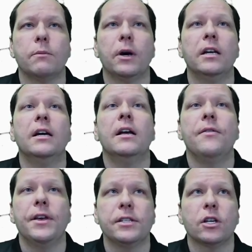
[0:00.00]
But
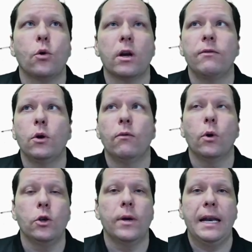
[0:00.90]
this is a quick view of
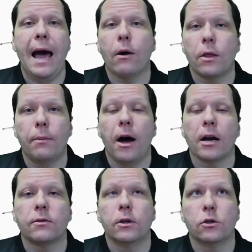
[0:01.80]
what you get out of the box
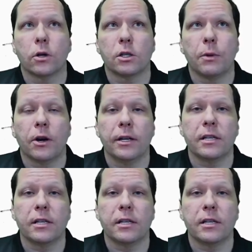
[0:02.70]
for the user experience.